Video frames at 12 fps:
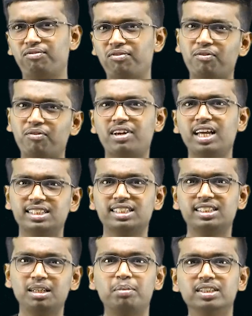
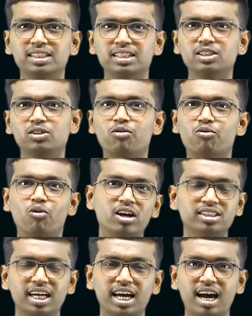50-60% of
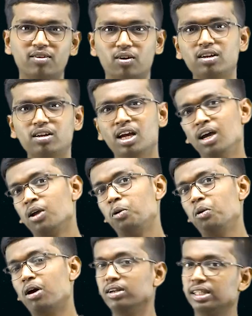what they have taught,
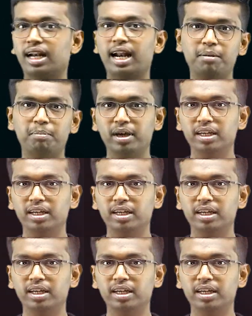you are on the right